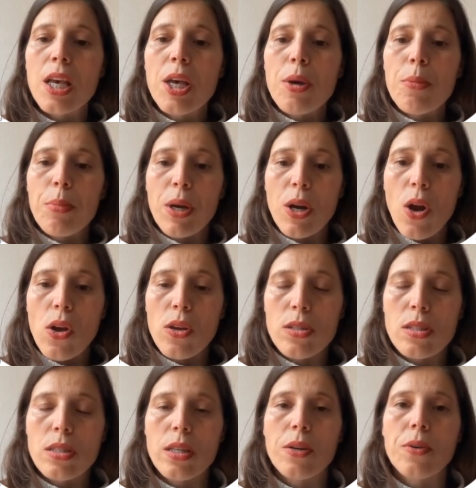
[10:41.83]
but
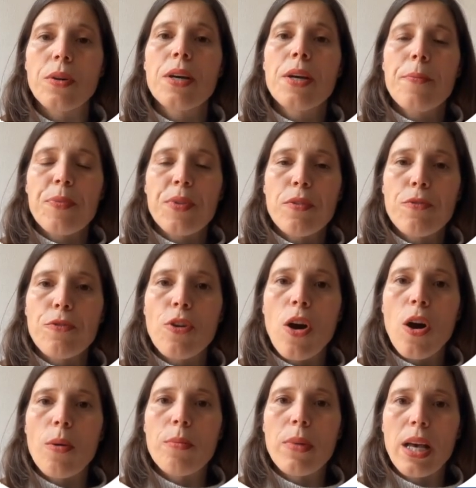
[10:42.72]
also
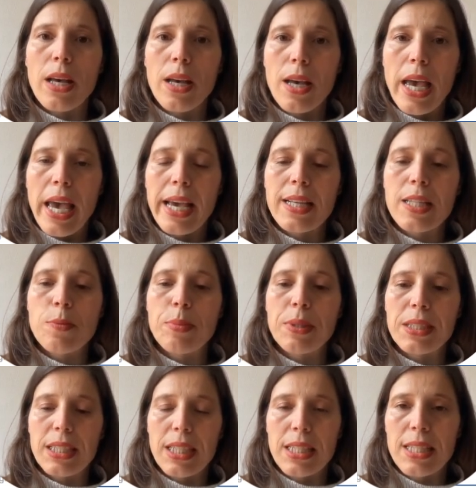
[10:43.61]
from
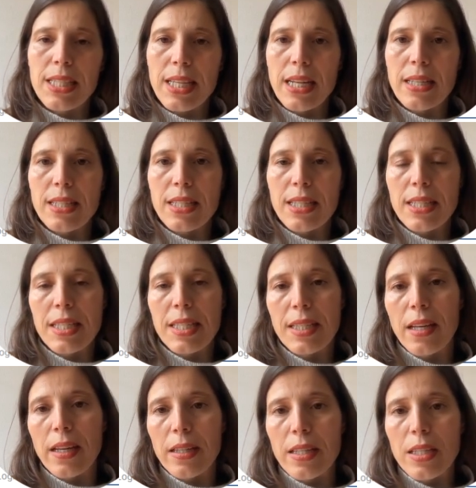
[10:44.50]
expert consensus
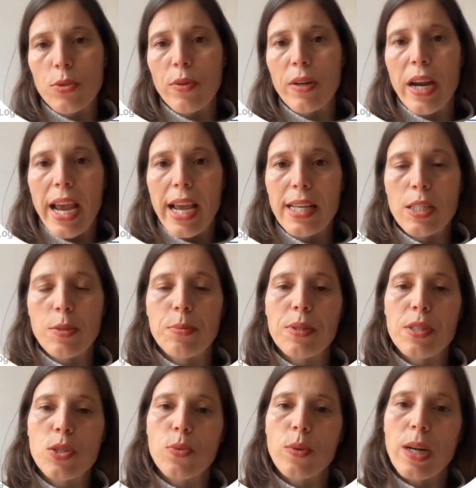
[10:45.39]
studies where
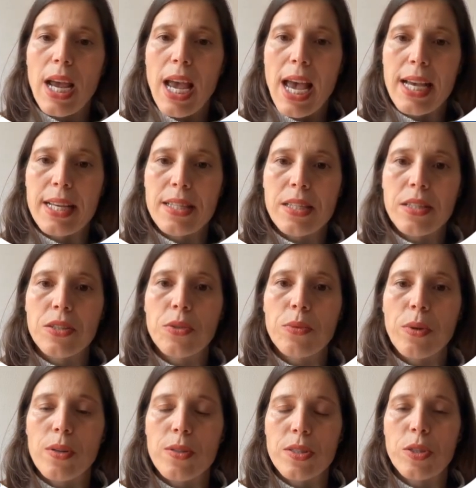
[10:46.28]
experts were asked to
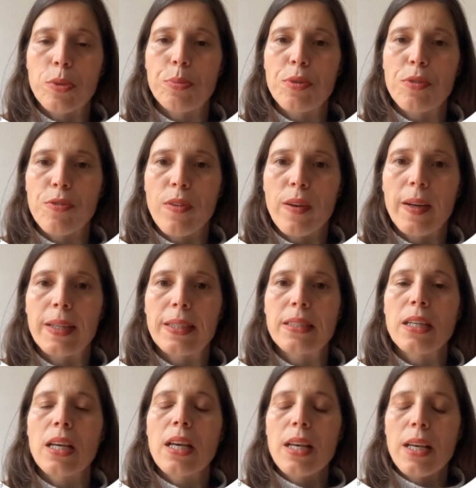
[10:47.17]
also provide
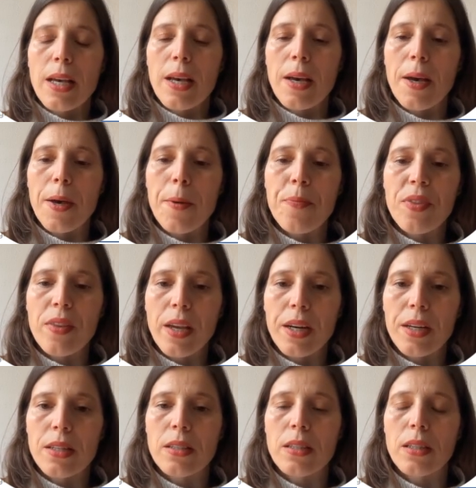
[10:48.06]

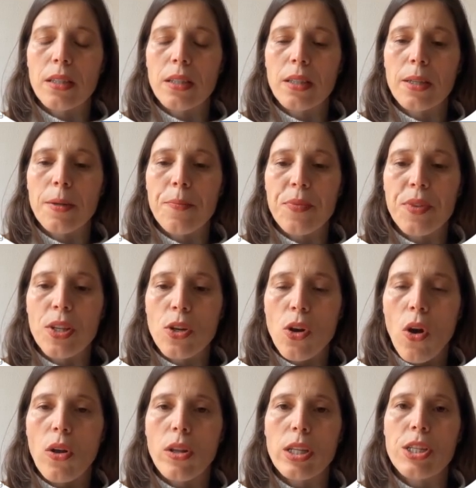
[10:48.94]
their
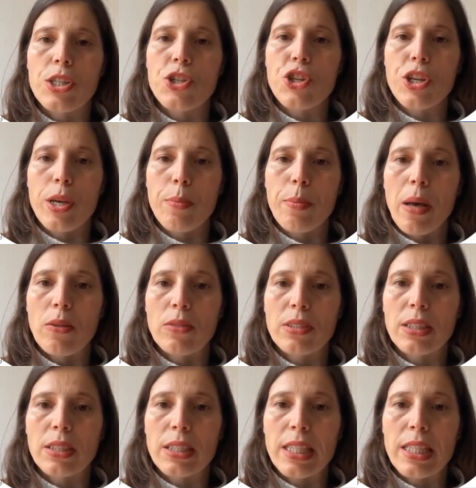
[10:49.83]
knowledge about
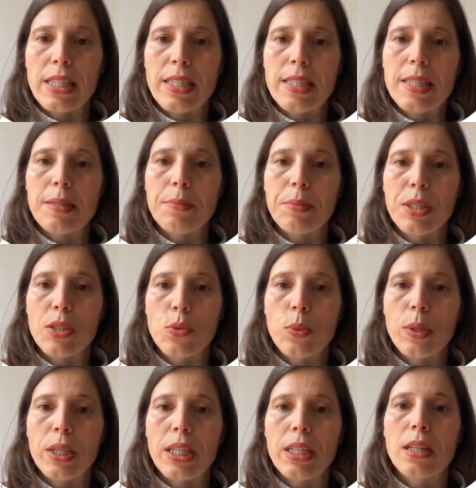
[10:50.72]
the links
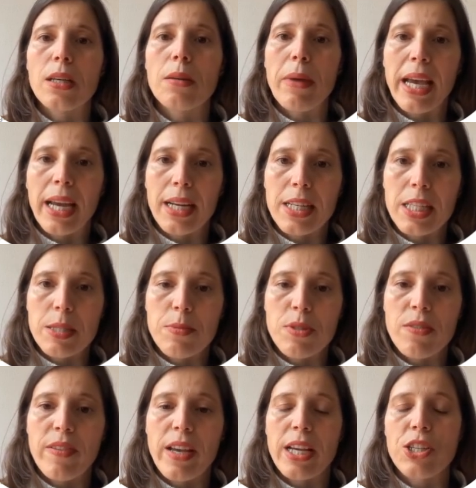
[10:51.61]
between mechanisms
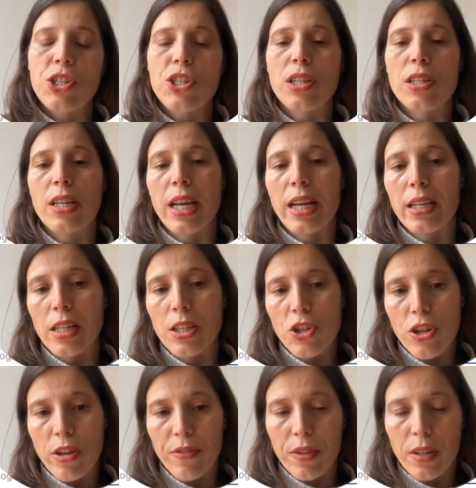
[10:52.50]
of action and each
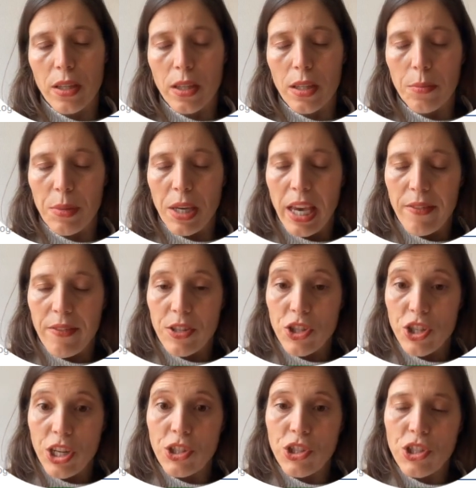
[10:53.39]
of the behavior
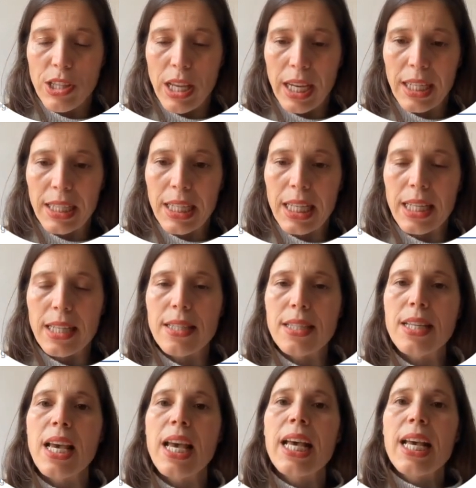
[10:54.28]
change techniques.
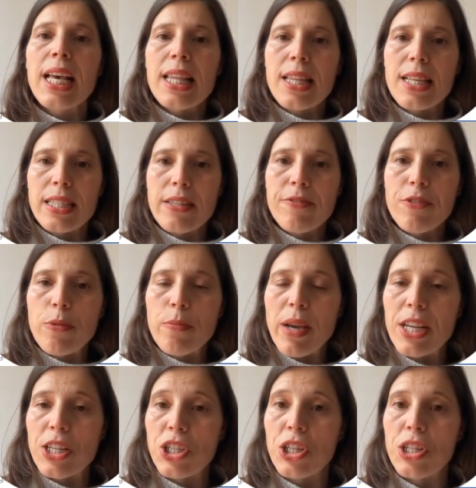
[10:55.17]
This
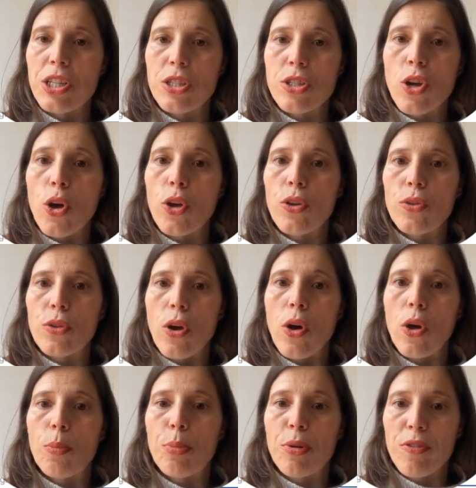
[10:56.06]
information is
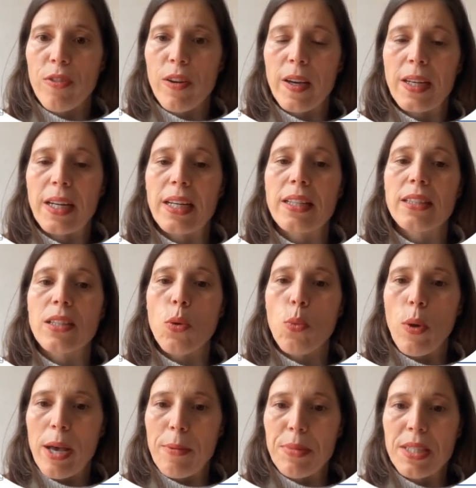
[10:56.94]
all provided in the
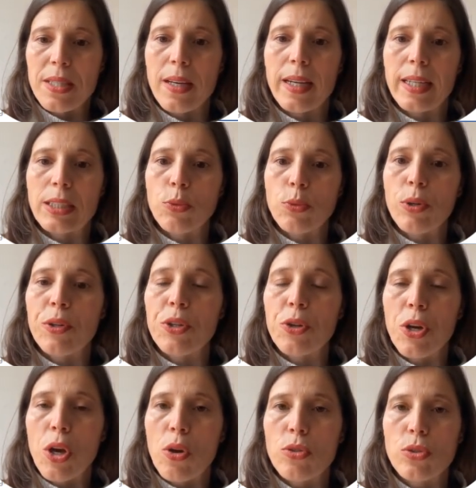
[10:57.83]
website, where you
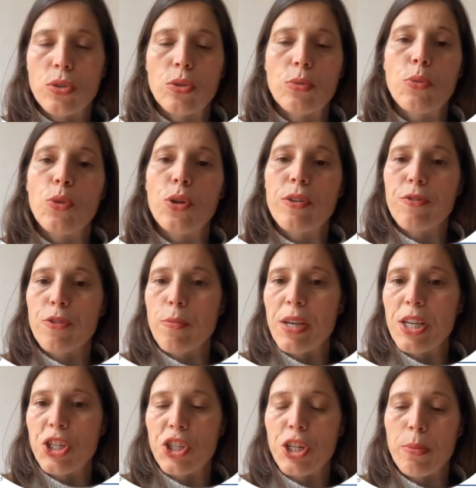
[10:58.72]
go to more
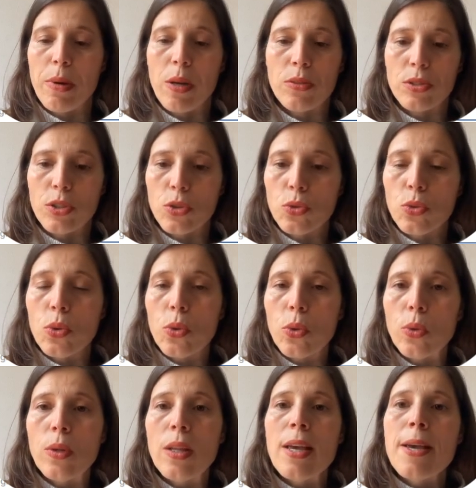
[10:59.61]
information about the
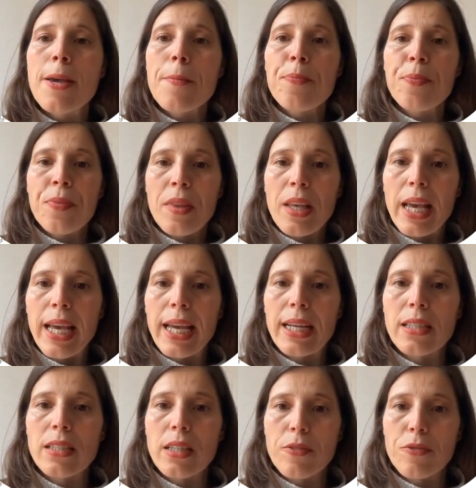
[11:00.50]
tool.
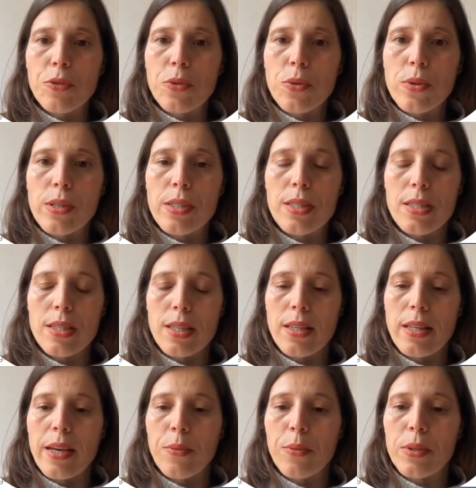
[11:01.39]
And of course,
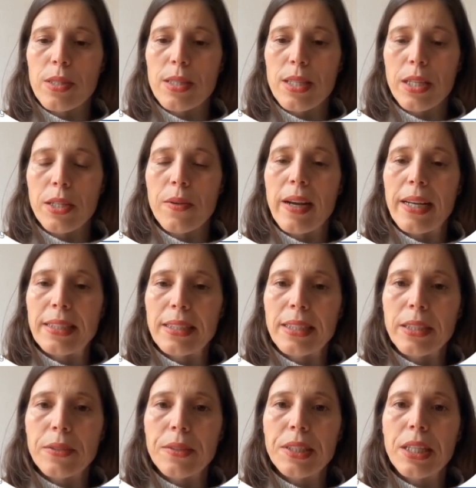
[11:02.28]
there was a
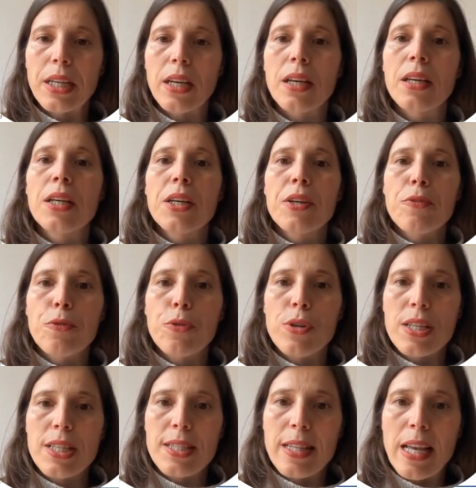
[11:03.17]
criteria for
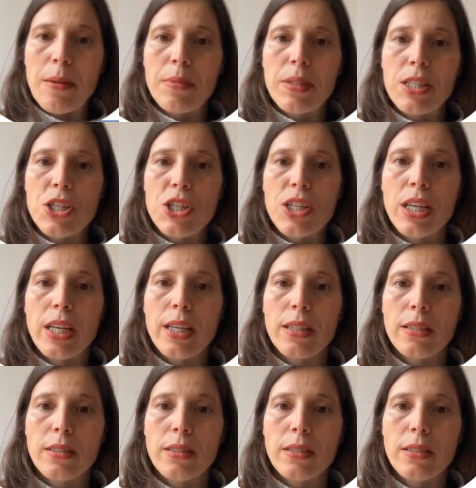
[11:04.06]
establishing